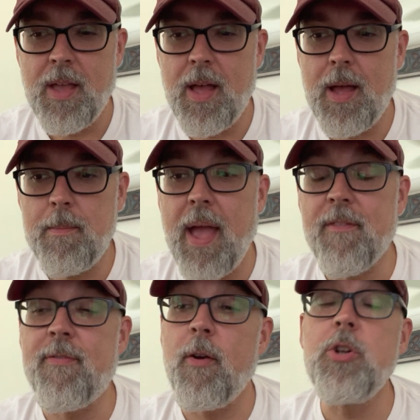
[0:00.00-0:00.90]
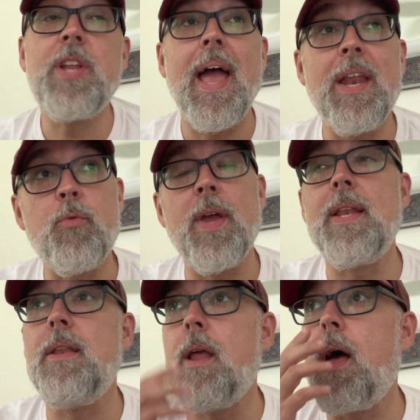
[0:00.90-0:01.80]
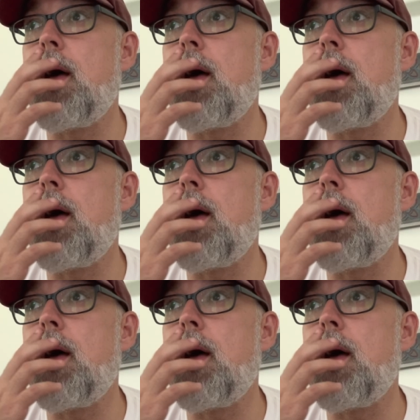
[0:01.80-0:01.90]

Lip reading: at first I had written